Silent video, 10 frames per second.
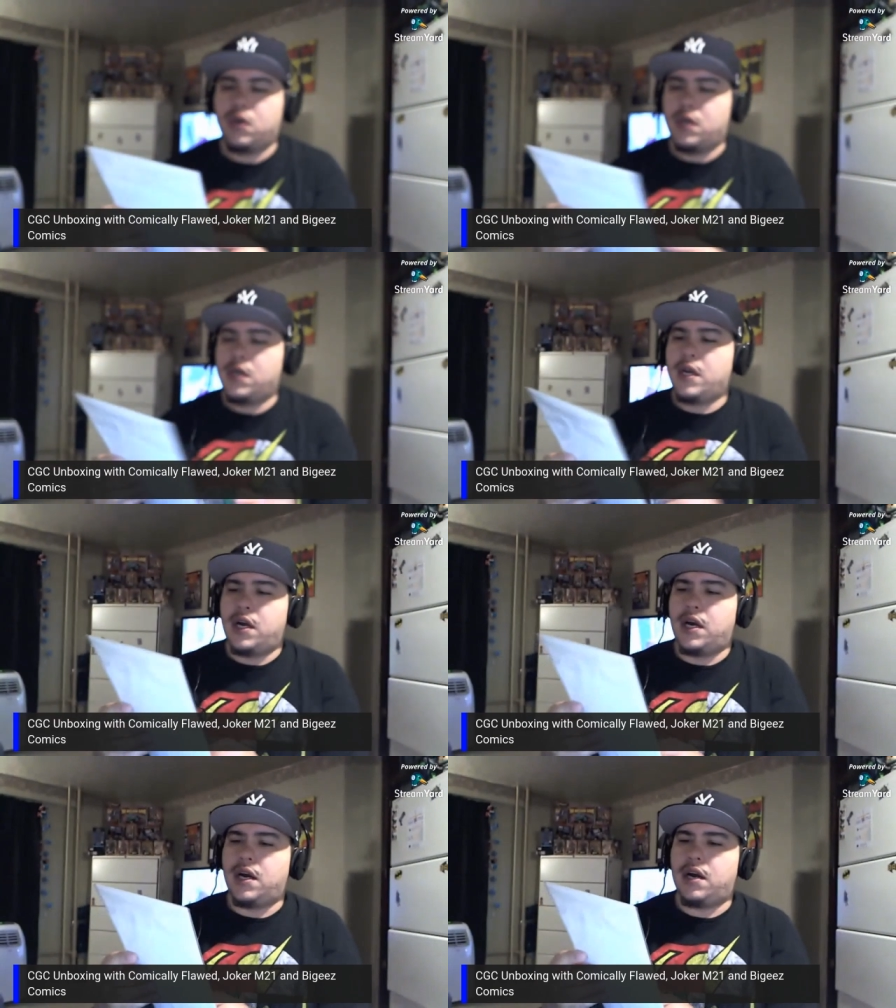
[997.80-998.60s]

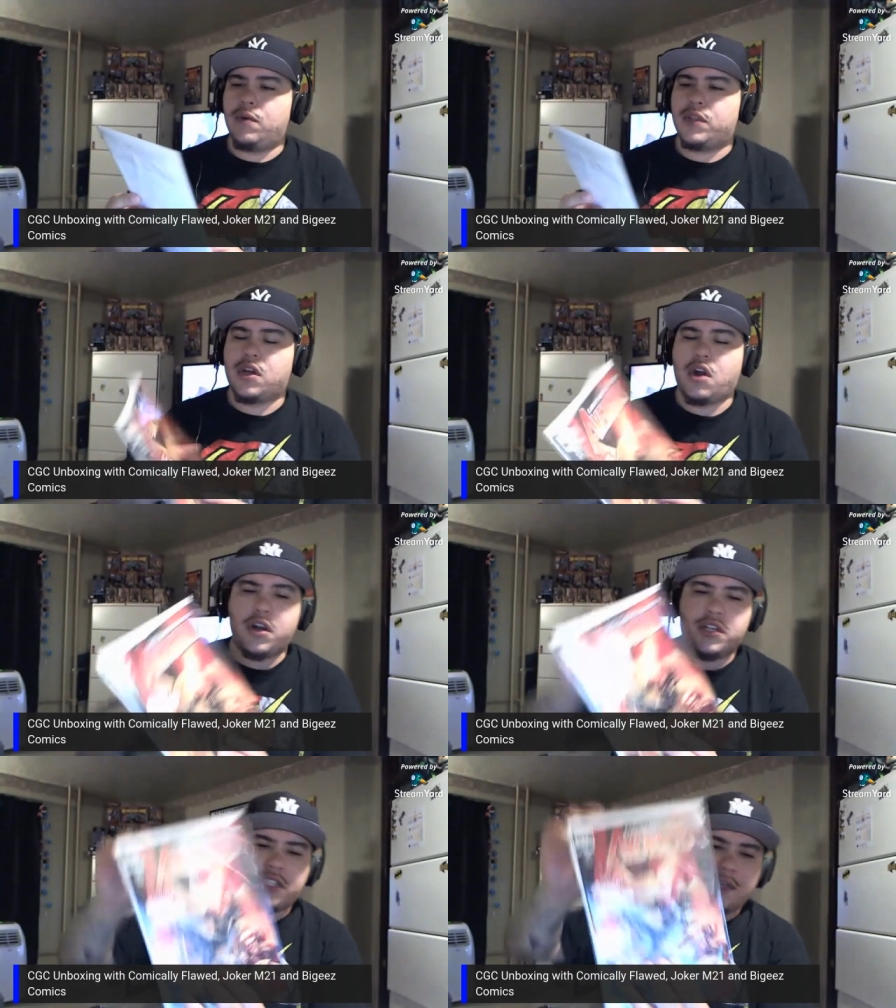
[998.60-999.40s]
uh, with the Carnage
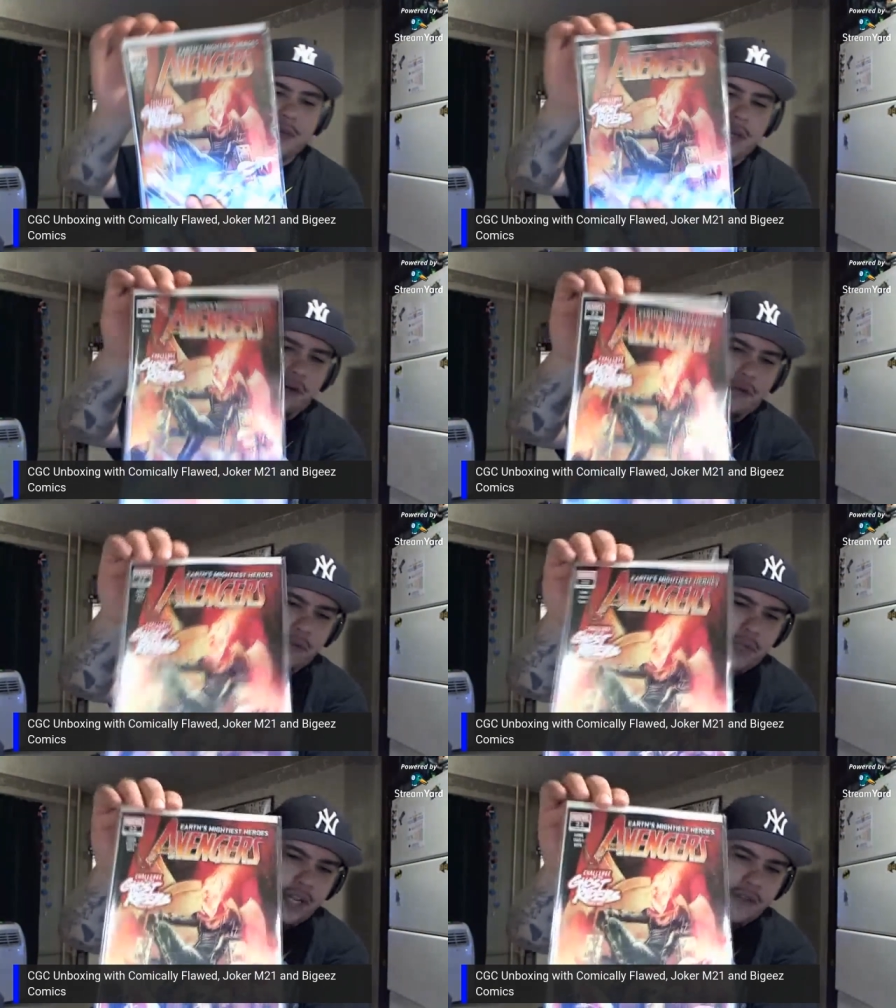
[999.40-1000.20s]
symbiote
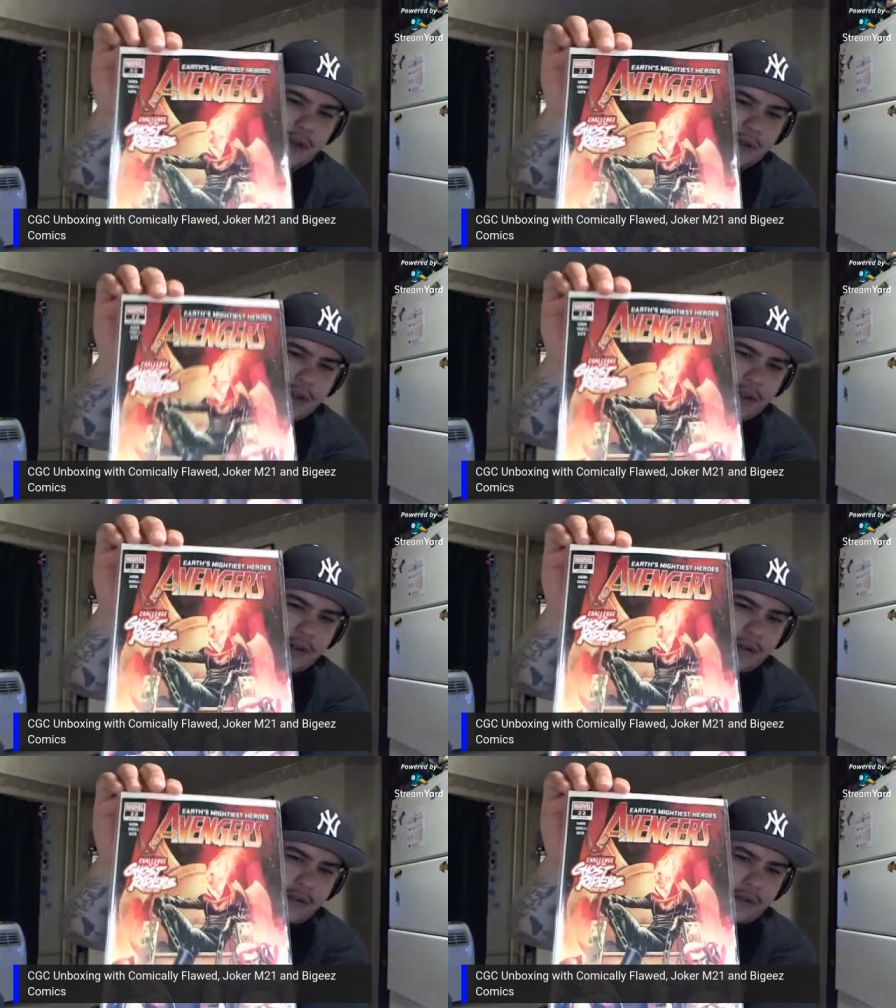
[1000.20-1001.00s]
hidden variant.
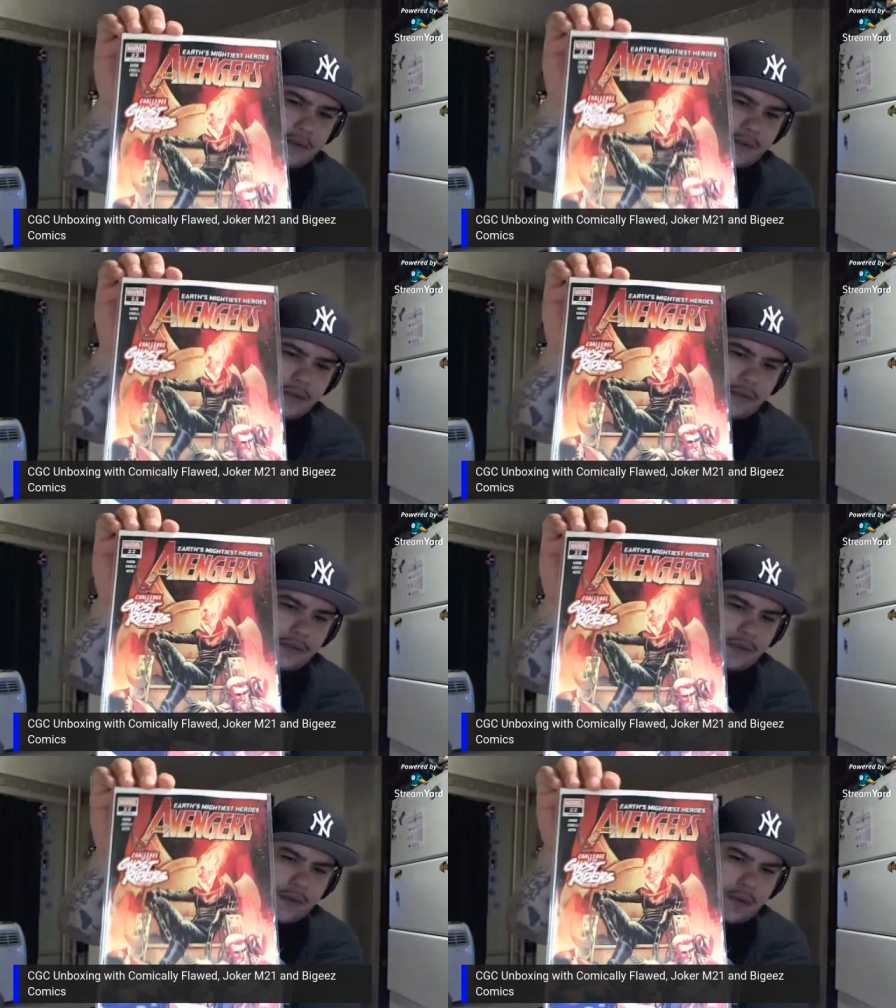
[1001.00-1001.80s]

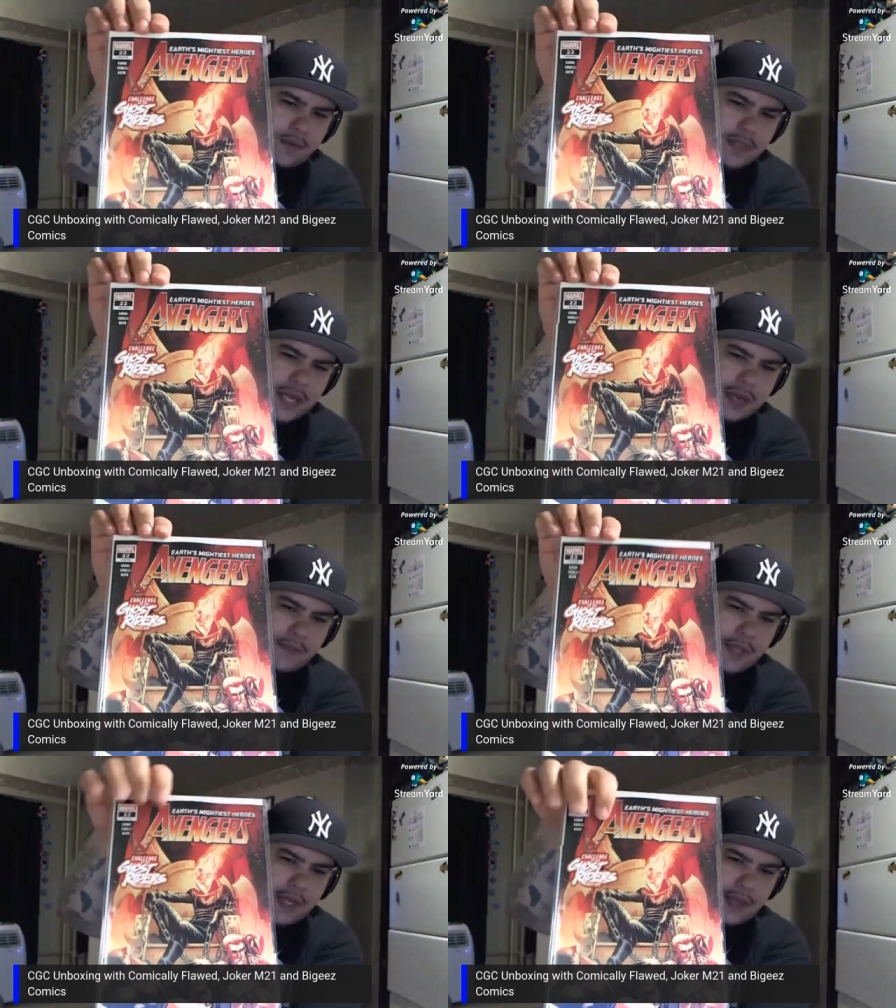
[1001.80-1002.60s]
On top there,
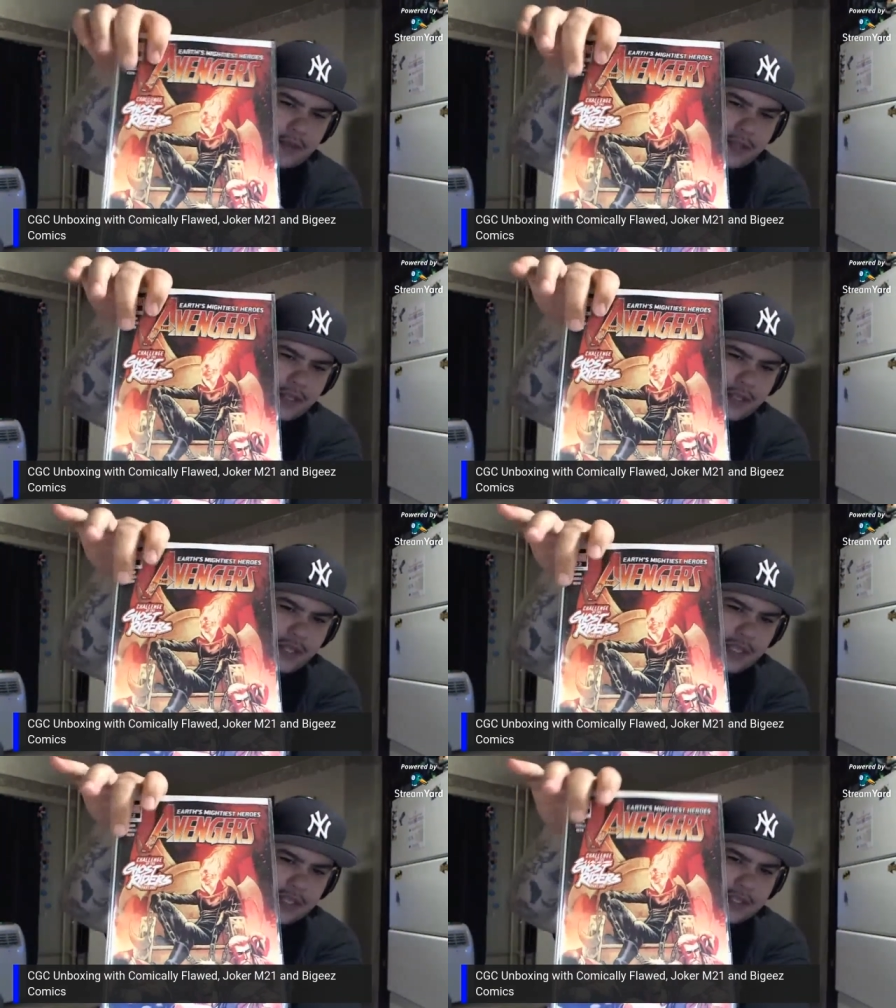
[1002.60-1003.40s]
you see, I think this
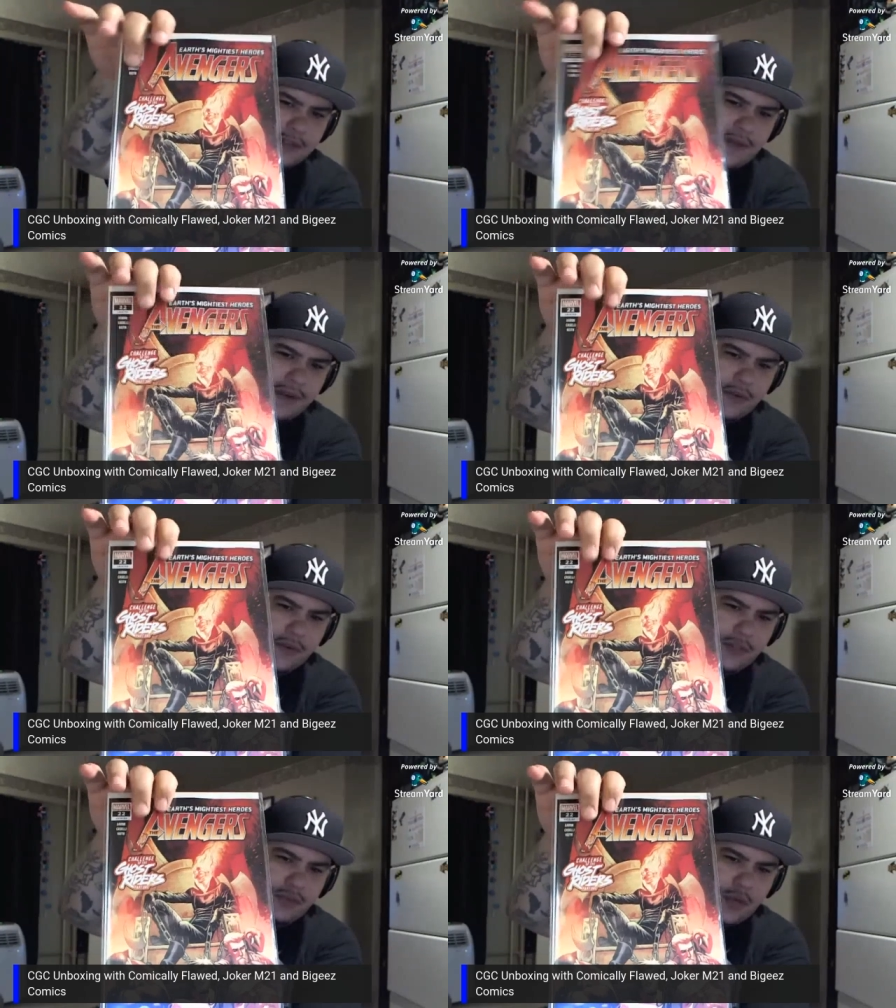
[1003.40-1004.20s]
is the final issue
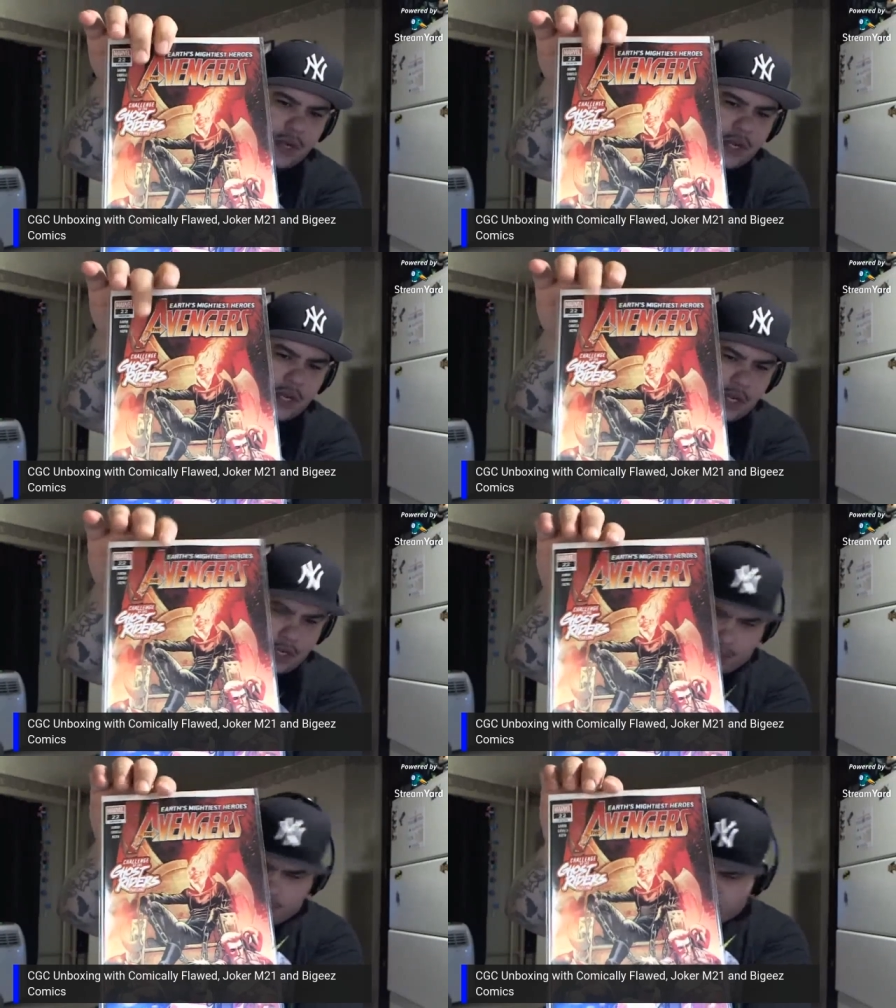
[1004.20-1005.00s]
that